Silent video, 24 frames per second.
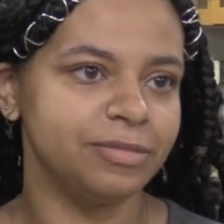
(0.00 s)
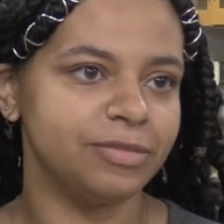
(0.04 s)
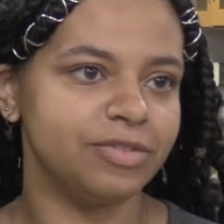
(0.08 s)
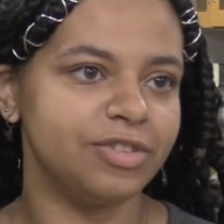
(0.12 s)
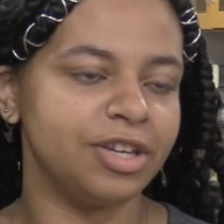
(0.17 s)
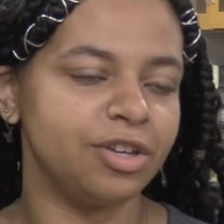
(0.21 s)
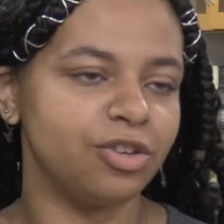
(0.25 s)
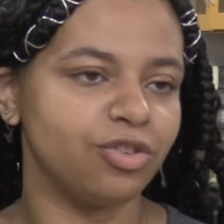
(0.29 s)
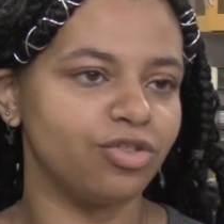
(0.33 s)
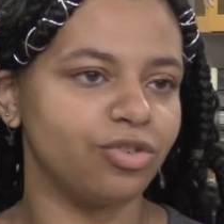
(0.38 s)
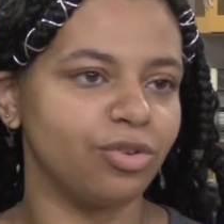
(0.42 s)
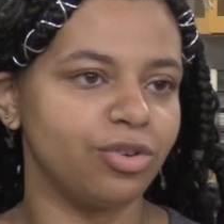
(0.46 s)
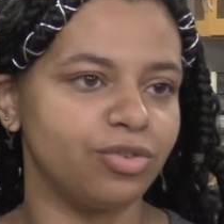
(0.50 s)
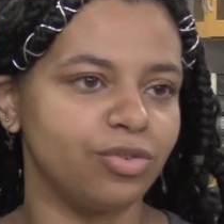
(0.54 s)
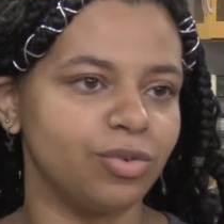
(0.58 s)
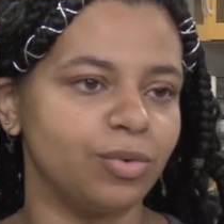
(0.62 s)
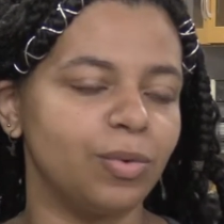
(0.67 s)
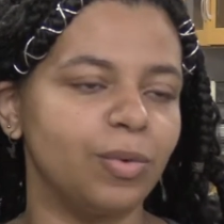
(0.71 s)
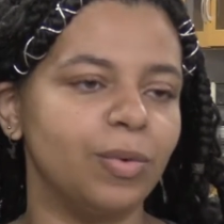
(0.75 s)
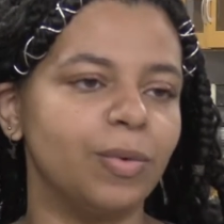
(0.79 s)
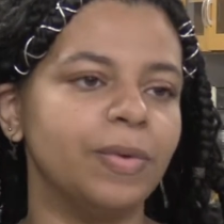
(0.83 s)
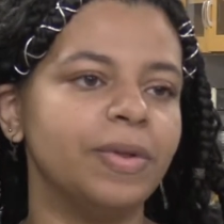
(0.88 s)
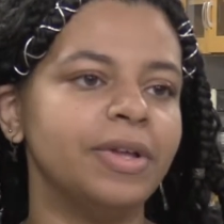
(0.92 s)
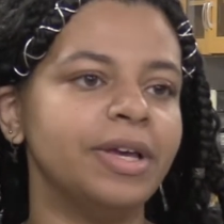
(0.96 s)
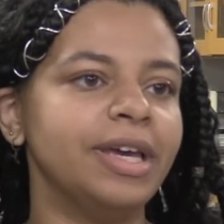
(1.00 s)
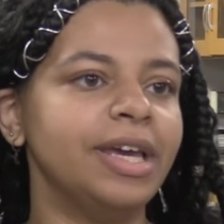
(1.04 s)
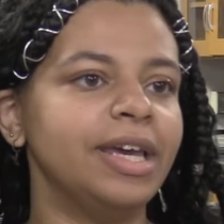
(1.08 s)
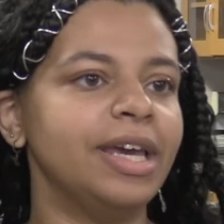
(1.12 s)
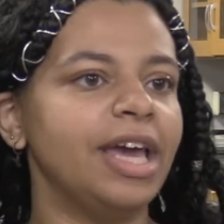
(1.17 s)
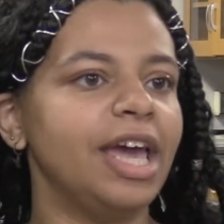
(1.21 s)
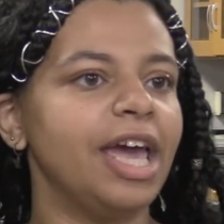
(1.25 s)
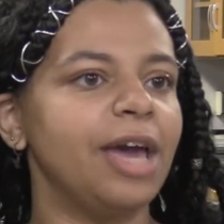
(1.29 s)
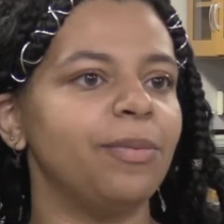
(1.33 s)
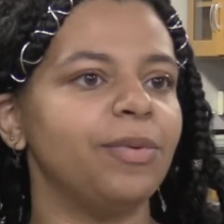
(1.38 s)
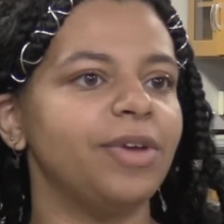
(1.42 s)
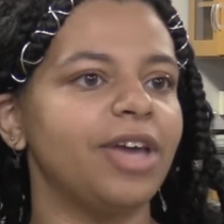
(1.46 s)
dentistry school,
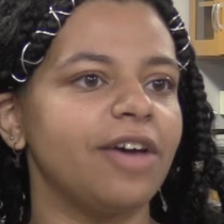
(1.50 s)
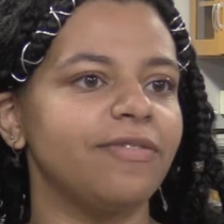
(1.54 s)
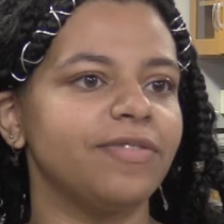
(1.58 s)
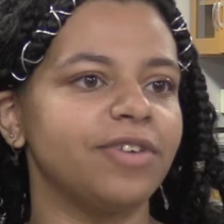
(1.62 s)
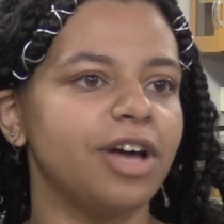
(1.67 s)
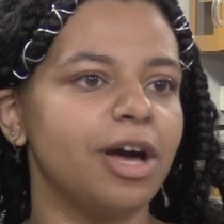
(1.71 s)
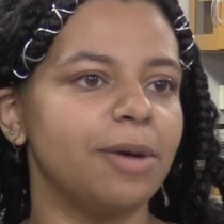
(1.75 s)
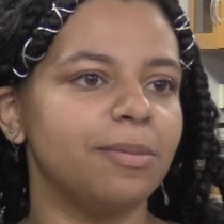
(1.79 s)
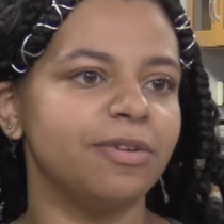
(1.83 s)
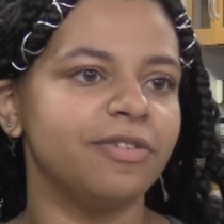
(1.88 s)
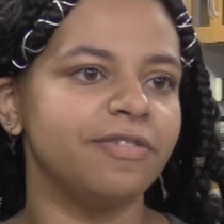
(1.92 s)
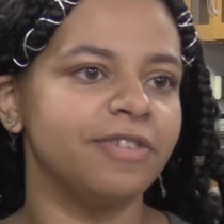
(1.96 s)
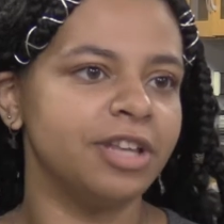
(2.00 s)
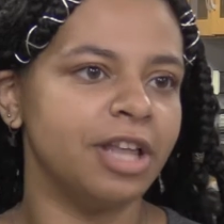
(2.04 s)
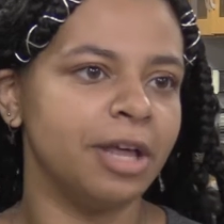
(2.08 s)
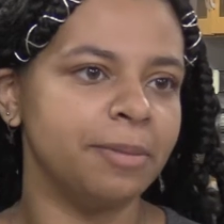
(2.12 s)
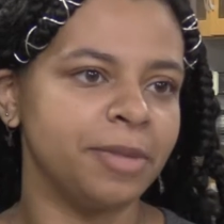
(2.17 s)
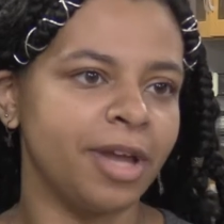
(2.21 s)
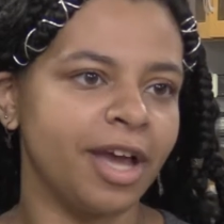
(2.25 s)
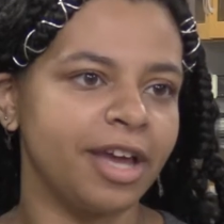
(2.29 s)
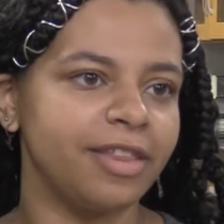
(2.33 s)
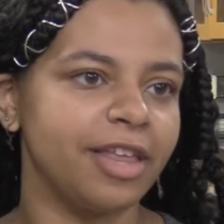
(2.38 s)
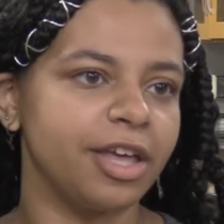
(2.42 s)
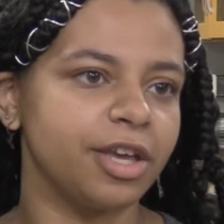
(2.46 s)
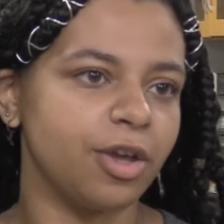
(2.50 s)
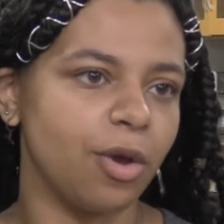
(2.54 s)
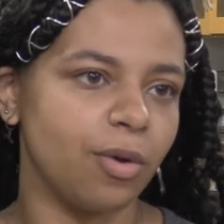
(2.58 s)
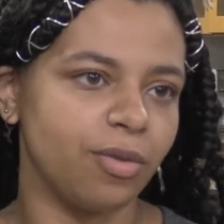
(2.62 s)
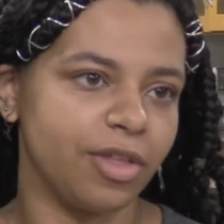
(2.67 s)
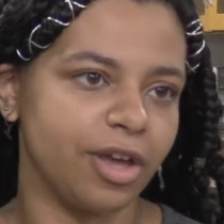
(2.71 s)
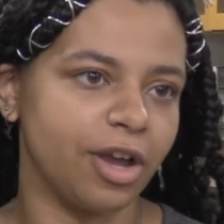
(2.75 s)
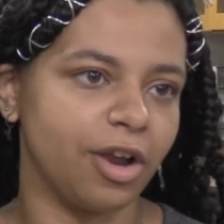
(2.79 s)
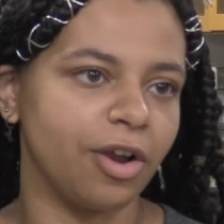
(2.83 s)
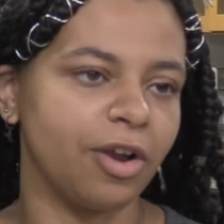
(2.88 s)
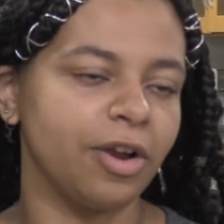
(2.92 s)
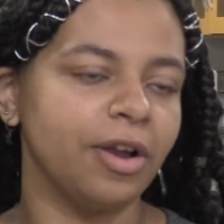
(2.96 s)
and we have a couple of alumni that go
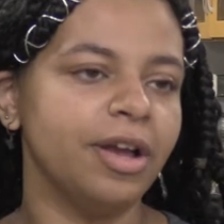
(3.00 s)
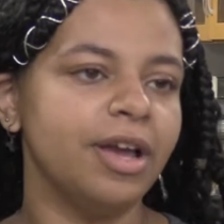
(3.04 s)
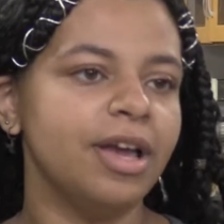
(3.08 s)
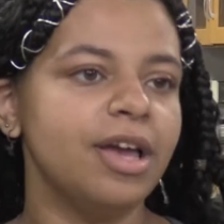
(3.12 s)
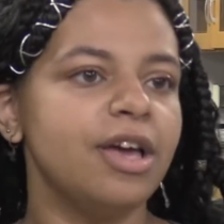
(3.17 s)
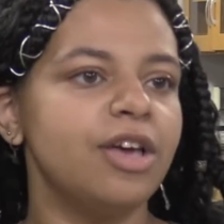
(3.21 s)
there.